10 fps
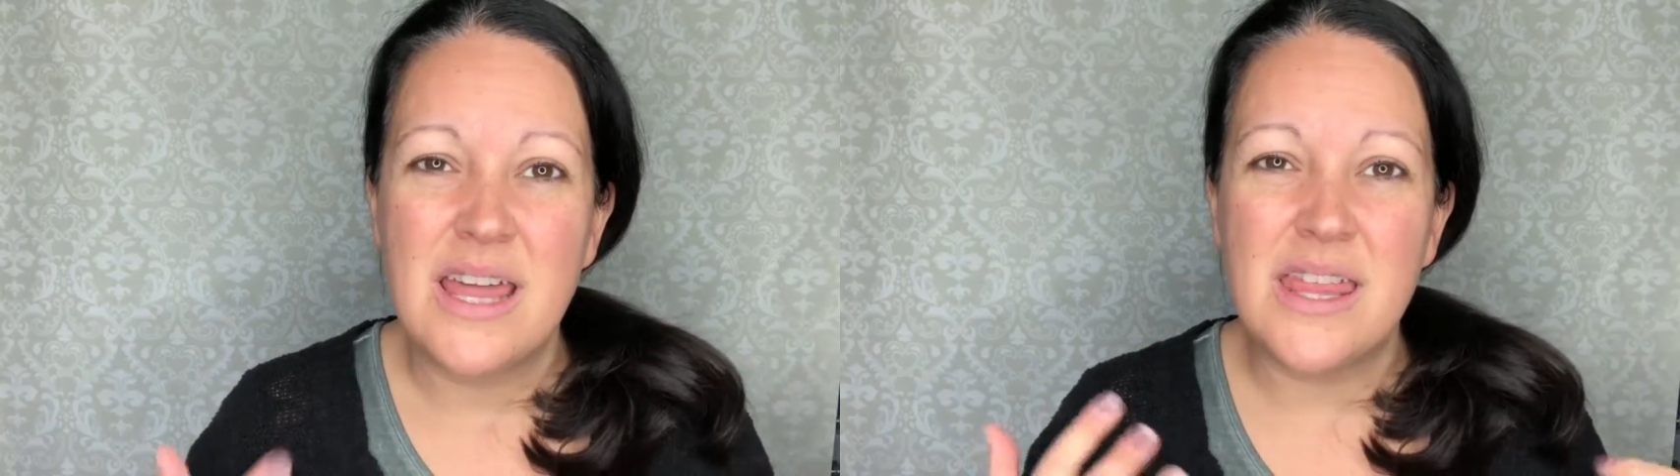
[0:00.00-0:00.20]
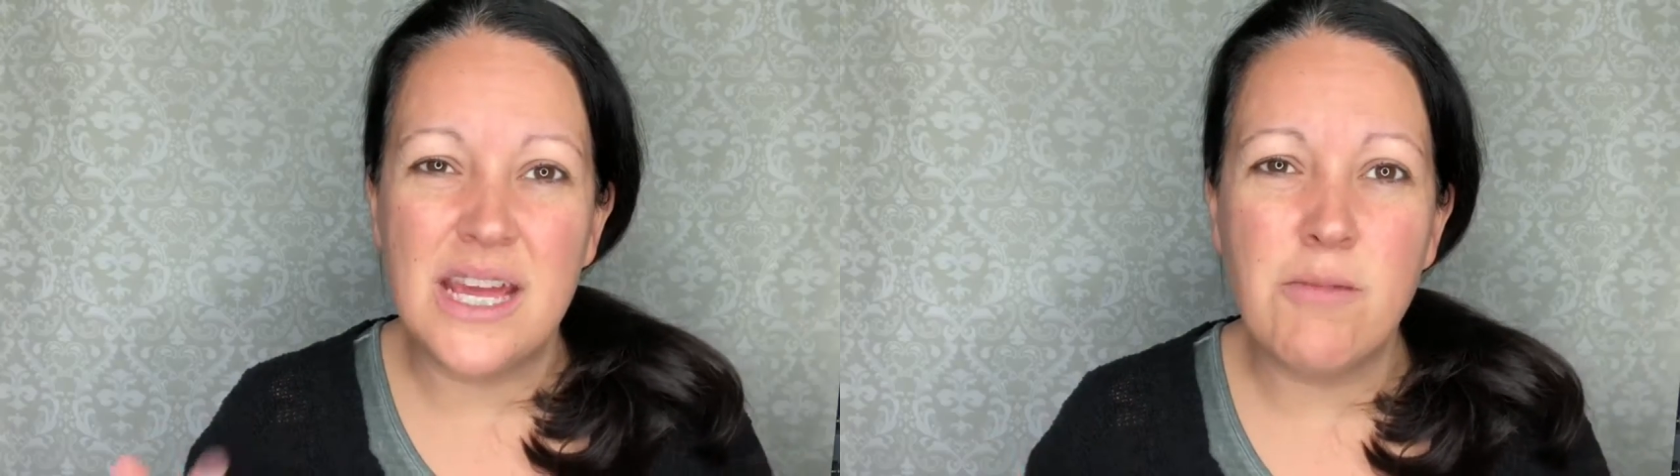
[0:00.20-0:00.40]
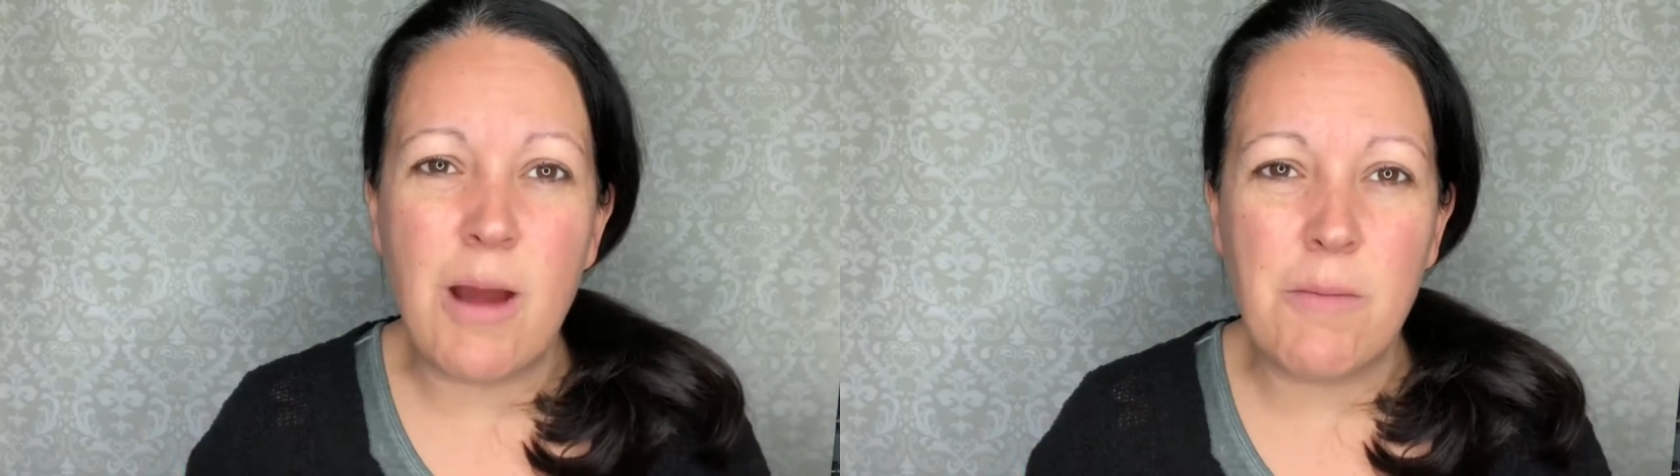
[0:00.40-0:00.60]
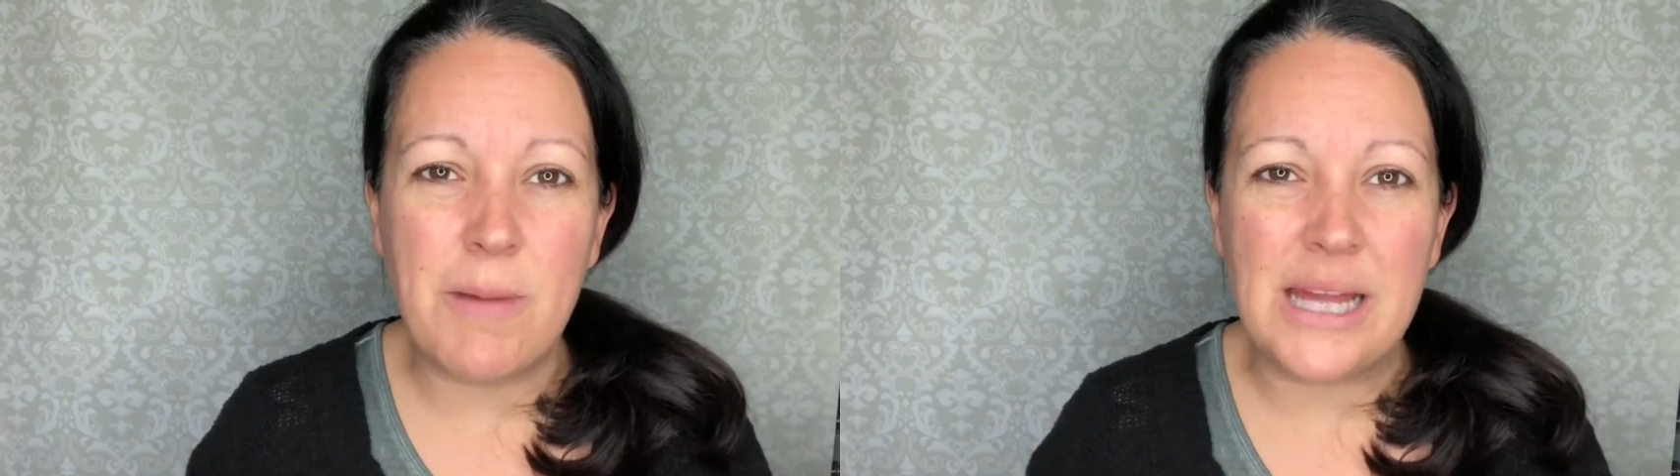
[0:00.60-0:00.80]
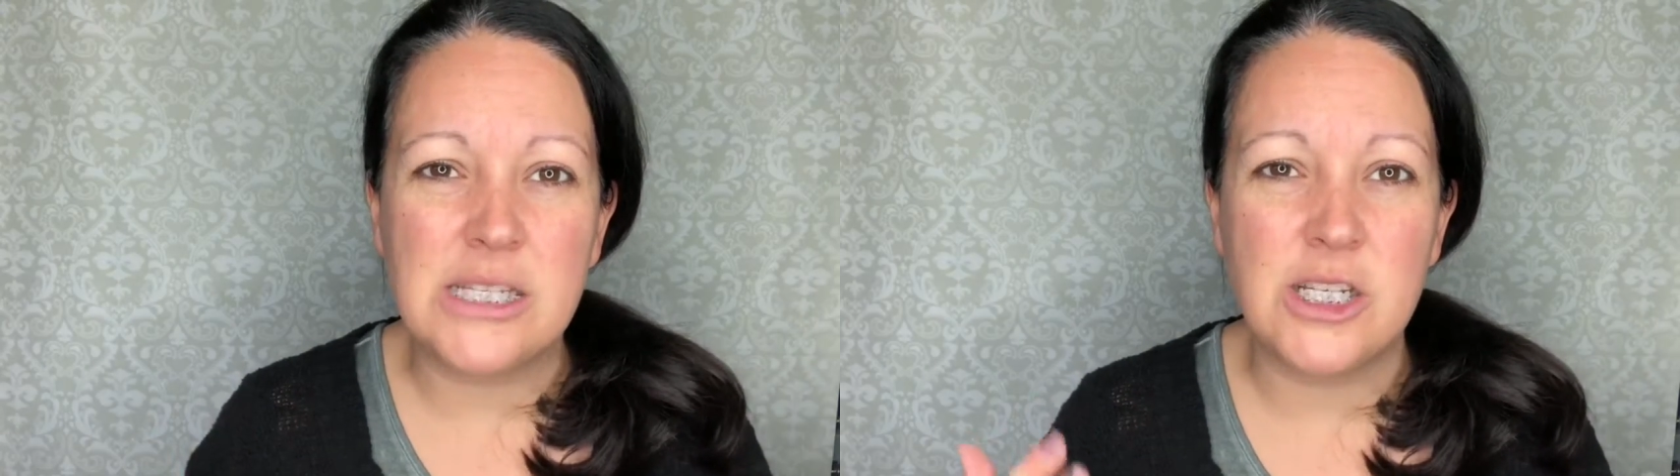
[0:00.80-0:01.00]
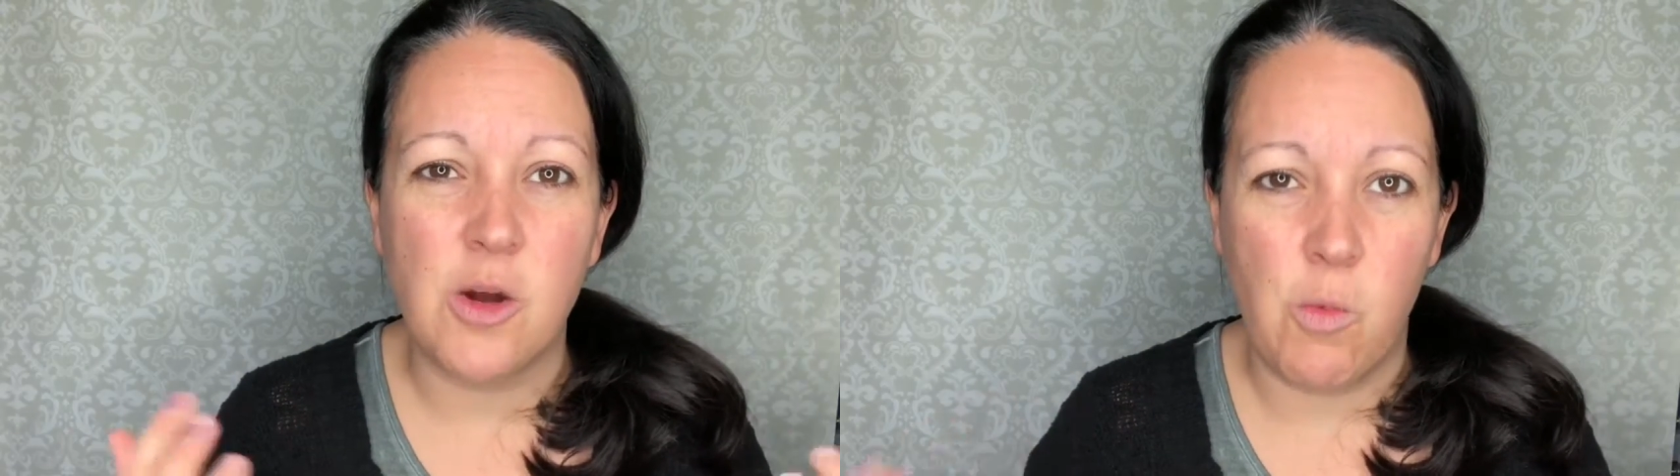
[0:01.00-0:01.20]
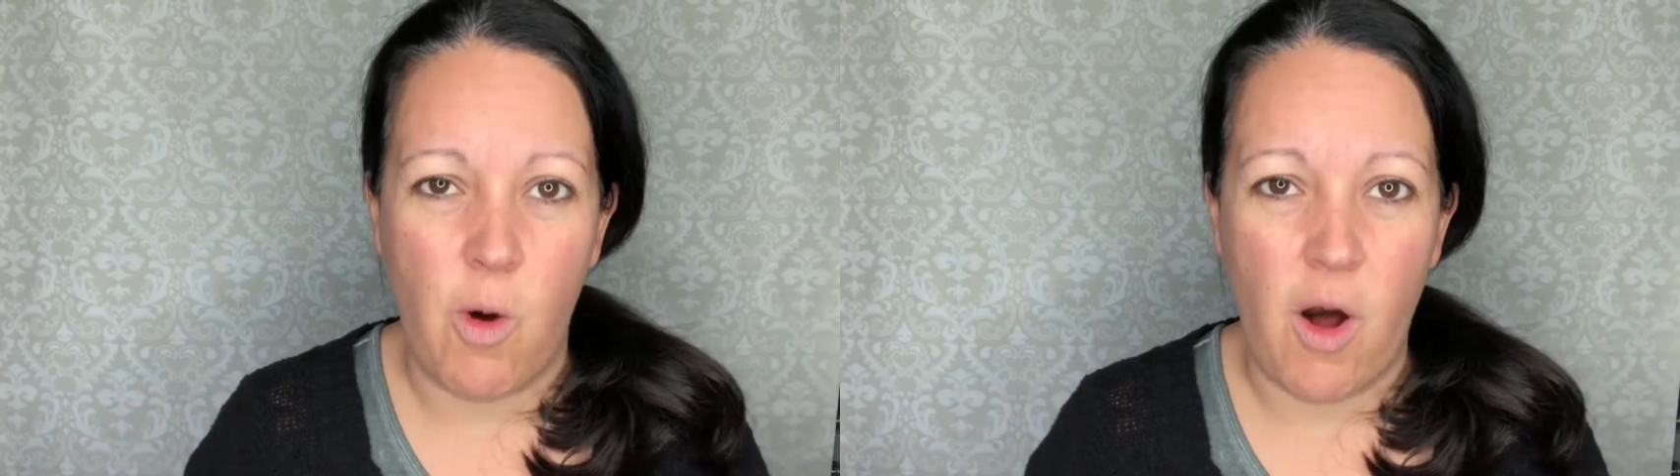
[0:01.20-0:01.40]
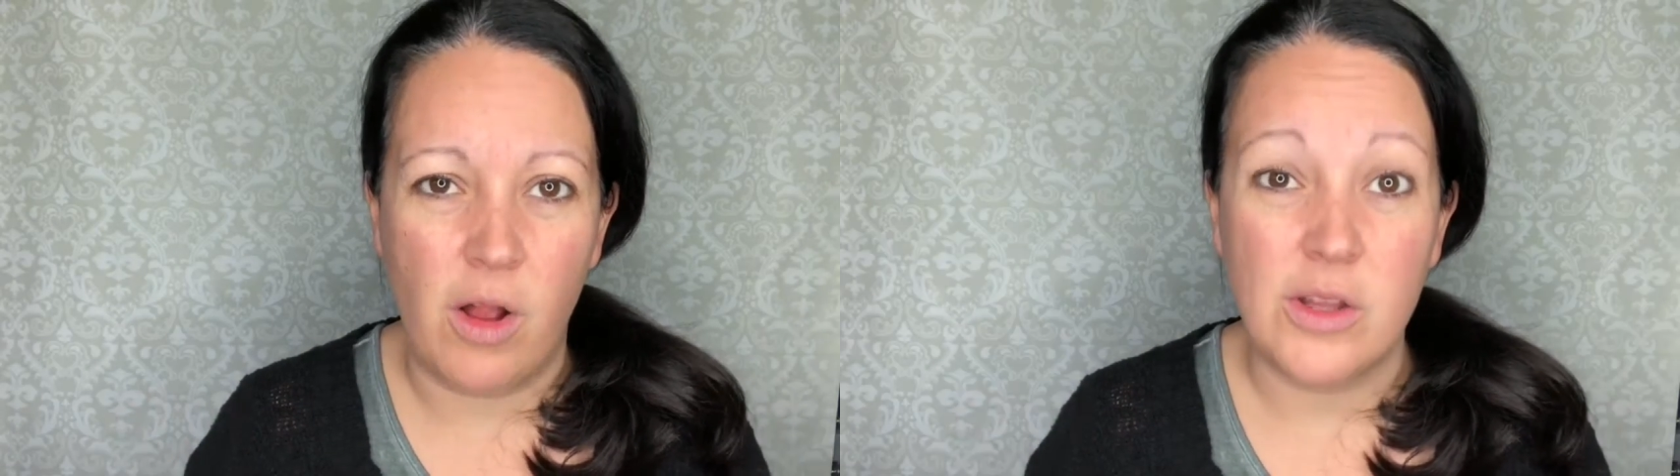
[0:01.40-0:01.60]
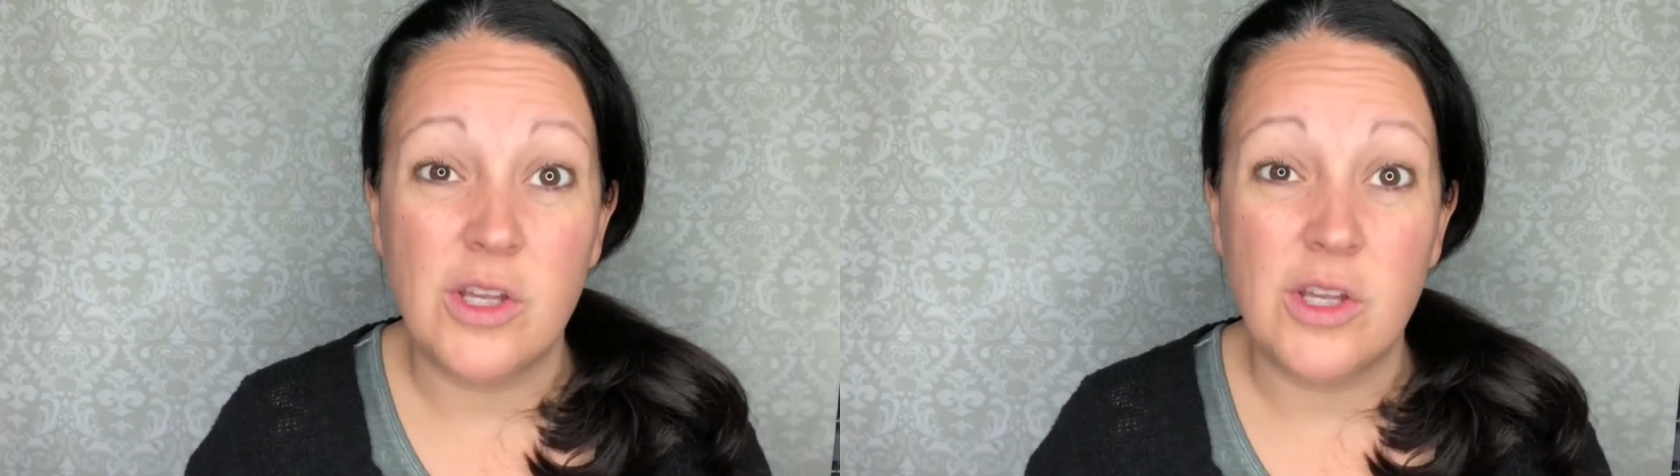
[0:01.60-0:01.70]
Think about painting a wall.